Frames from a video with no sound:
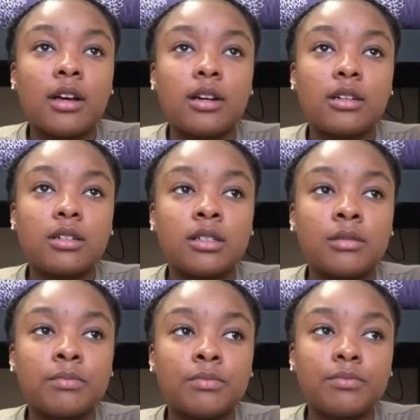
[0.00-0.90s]

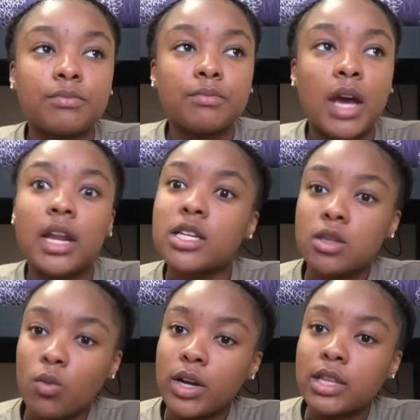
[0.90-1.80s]
and that's the
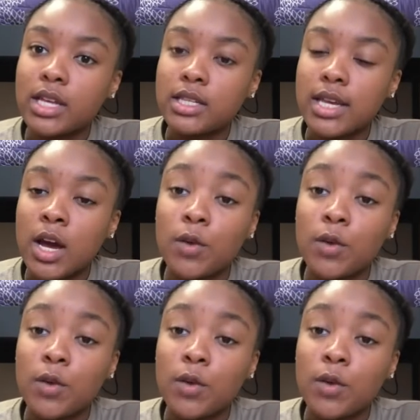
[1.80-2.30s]
one that they sell.